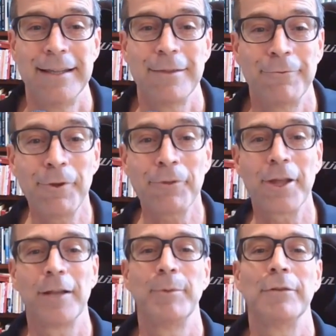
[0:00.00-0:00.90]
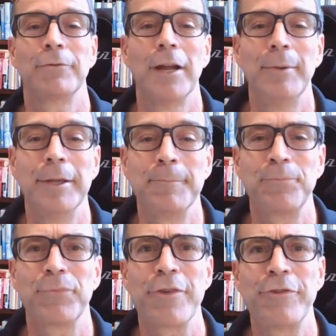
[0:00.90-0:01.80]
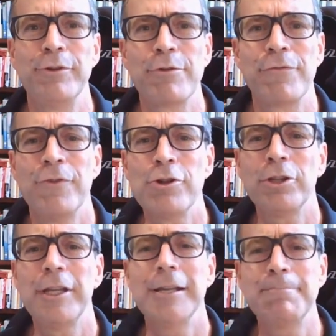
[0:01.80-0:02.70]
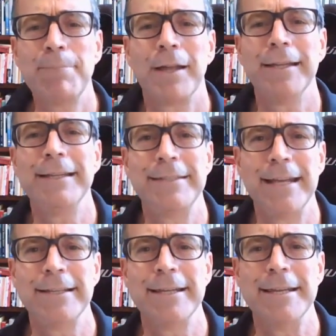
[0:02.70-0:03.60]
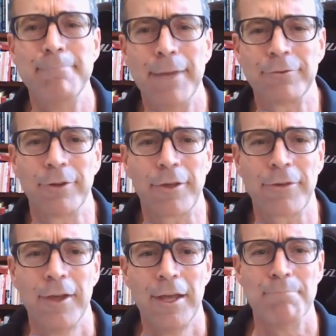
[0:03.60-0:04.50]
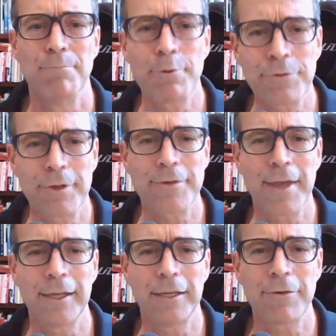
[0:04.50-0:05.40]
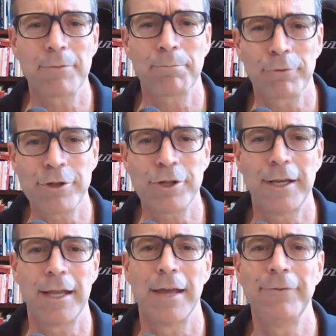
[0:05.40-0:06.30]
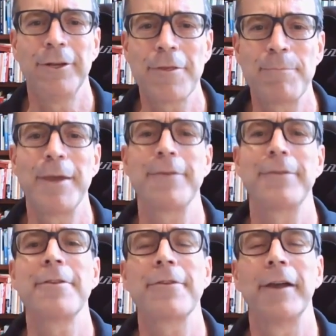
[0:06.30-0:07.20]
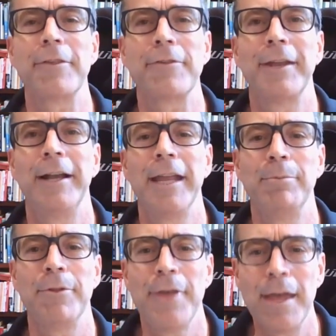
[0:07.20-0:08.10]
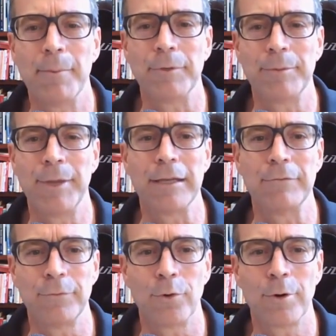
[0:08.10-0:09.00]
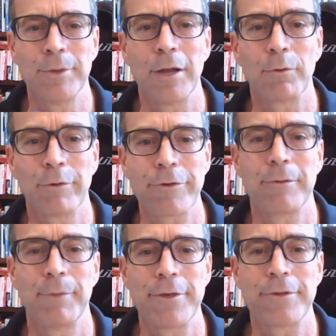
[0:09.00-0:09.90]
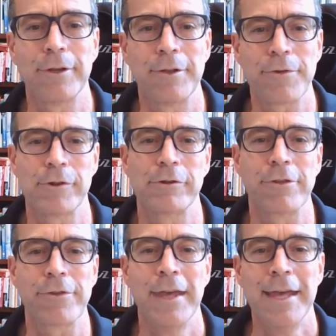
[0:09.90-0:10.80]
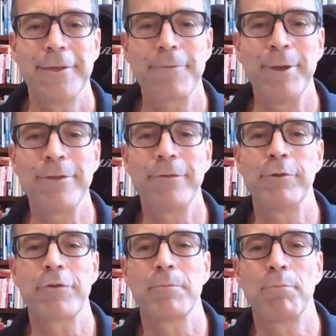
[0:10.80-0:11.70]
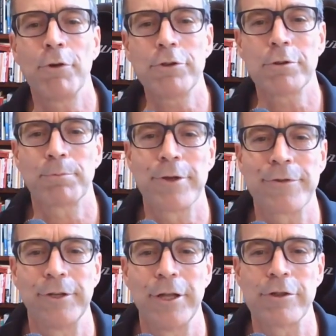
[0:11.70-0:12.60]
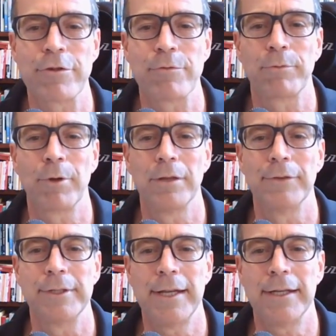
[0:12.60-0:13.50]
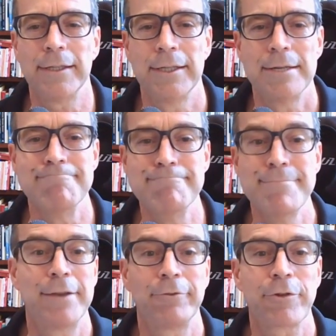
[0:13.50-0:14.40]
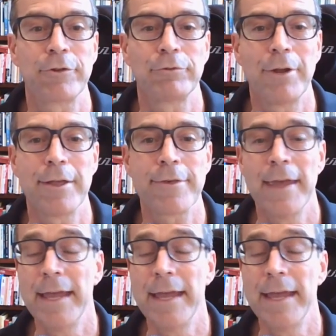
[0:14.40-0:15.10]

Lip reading: The fifth element of framing is to use visually compelling data and metrics. Most executives appreciate evidence-based insights that enable them to make informed, risk-based decisions. This means if you support your presentations with relevant data, metrics, or trends,